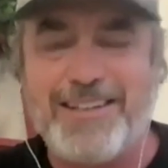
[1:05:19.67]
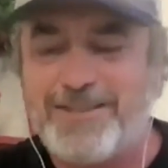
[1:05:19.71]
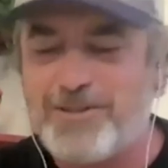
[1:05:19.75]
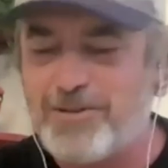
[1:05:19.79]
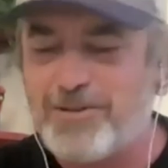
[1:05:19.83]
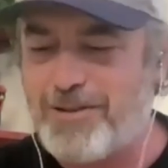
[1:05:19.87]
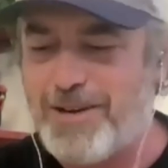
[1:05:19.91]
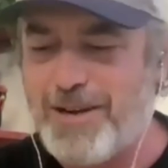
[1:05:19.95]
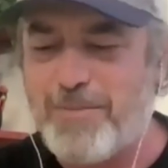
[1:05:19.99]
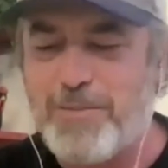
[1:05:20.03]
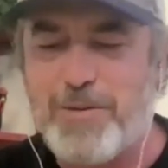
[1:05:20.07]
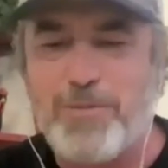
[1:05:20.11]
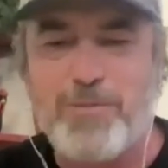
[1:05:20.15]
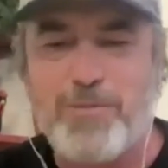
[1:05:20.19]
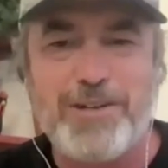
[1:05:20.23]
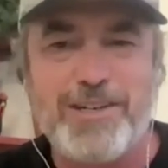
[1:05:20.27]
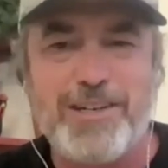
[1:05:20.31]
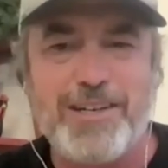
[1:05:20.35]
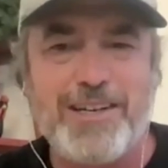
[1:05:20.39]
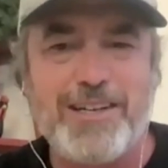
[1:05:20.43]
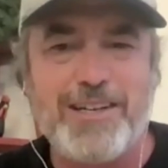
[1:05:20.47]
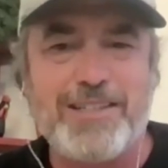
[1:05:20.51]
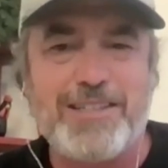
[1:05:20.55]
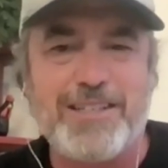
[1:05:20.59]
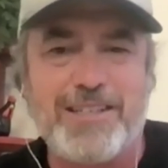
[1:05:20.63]
Instagram and
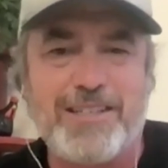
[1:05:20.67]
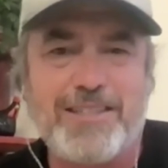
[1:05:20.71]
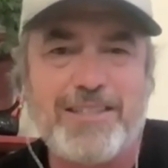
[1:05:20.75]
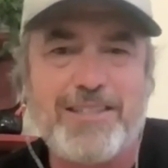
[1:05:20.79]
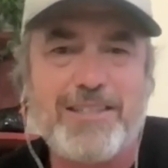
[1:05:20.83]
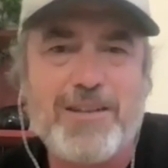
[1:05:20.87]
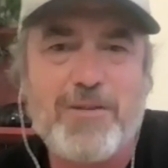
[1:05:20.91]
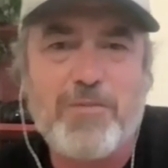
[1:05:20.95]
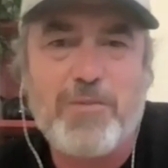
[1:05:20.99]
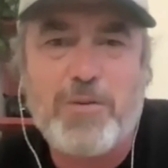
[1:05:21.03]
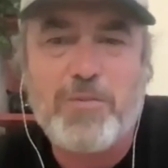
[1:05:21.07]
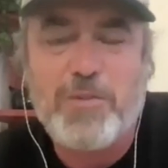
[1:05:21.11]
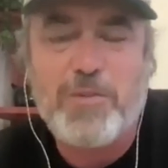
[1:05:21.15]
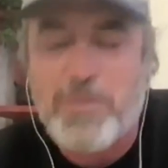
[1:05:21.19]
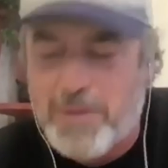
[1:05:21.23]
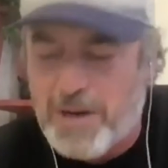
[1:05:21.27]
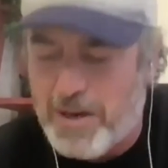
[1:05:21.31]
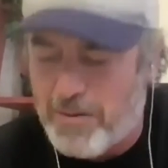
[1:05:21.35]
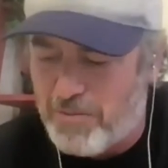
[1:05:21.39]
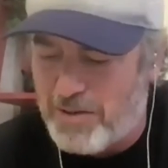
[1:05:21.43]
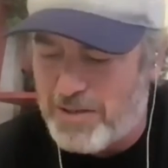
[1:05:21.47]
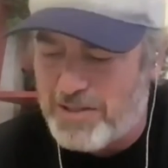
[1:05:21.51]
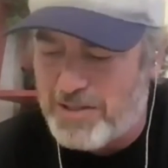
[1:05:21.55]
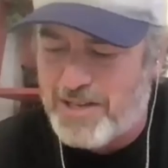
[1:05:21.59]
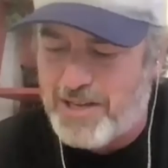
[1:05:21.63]
whatnot to see when we
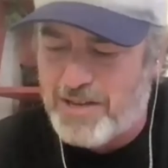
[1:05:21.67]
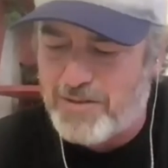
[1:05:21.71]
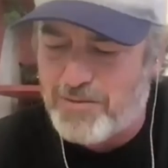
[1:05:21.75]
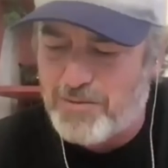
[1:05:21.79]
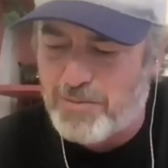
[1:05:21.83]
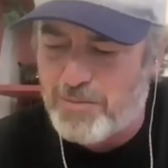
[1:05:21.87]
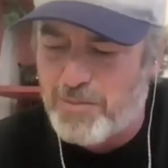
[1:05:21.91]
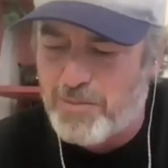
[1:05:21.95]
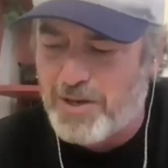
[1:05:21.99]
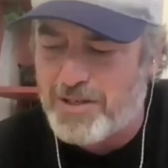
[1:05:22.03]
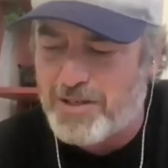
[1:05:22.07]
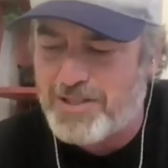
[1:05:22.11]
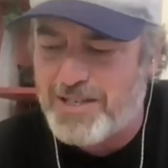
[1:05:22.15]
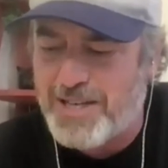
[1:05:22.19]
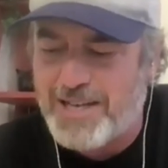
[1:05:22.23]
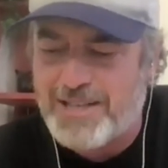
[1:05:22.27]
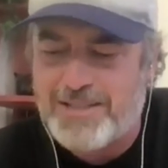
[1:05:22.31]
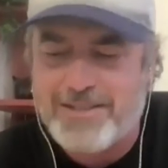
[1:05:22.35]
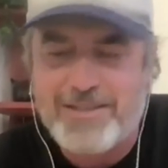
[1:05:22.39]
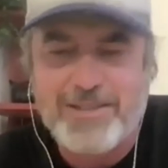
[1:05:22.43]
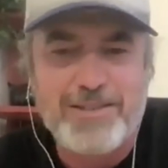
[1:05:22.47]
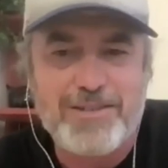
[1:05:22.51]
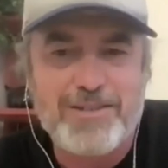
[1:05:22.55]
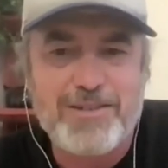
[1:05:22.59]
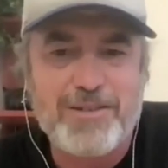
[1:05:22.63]
might reschedule Mark
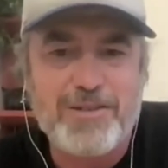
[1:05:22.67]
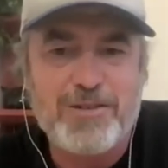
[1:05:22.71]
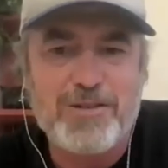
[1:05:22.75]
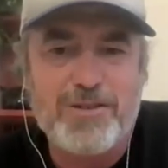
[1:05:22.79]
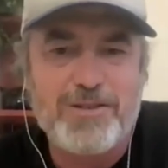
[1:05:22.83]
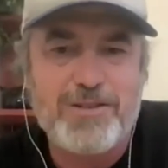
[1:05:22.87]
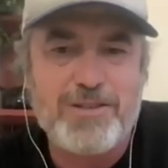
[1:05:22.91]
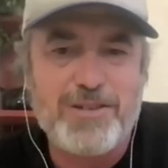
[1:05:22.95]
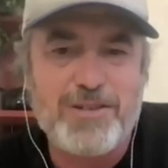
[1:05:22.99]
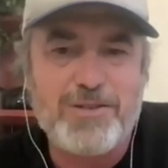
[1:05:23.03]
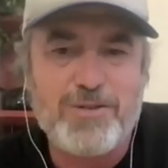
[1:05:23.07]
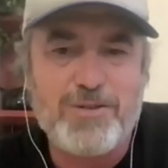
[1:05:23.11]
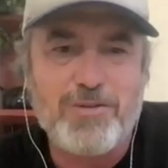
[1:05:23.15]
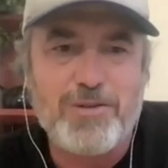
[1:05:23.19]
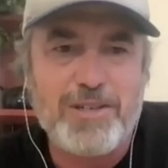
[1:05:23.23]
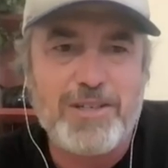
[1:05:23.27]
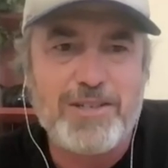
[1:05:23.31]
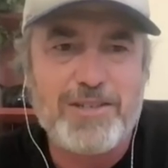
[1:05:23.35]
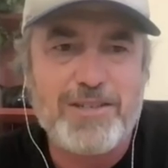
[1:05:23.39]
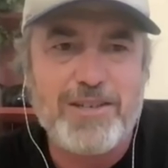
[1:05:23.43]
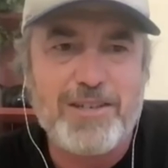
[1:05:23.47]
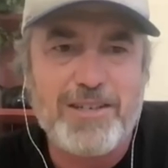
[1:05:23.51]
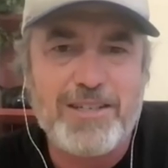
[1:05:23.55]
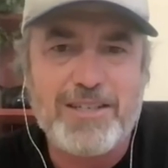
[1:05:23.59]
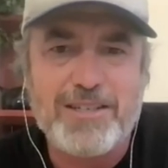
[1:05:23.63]
Jackson to to join
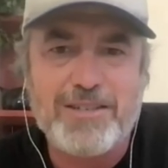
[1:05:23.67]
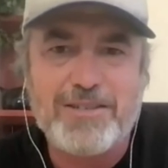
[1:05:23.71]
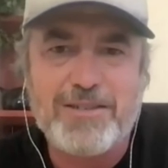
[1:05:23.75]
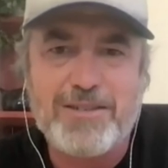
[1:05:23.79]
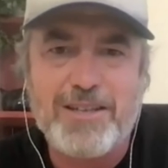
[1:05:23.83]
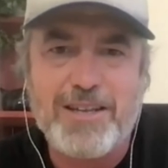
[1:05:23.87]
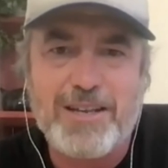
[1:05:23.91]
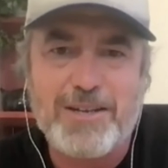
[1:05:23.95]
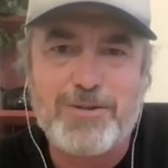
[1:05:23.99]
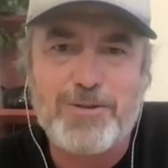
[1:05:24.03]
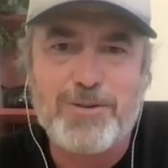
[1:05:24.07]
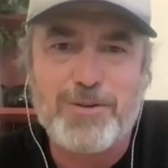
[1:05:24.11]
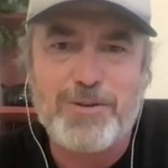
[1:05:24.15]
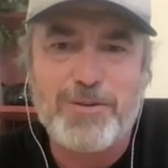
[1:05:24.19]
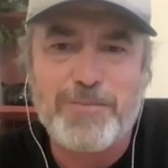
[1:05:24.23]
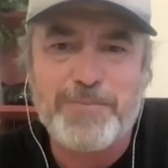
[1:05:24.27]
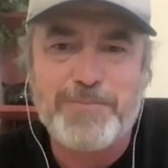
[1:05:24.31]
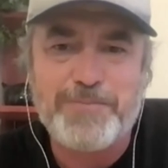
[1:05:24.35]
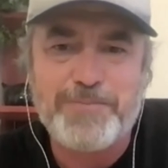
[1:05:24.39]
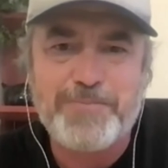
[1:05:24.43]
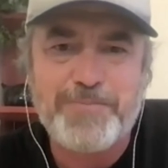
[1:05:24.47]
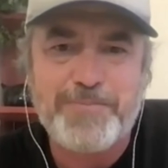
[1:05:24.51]
us on his lecture.